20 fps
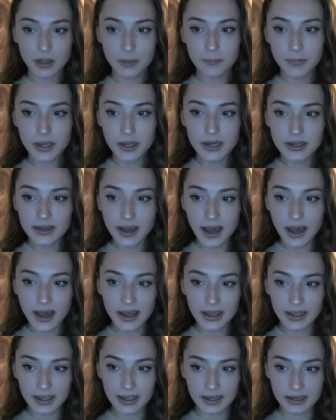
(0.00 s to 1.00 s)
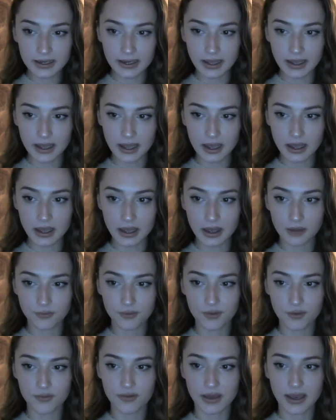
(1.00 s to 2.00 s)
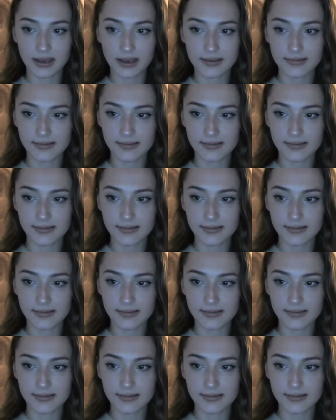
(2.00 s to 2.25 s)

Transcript: Met a guy in FFXIV.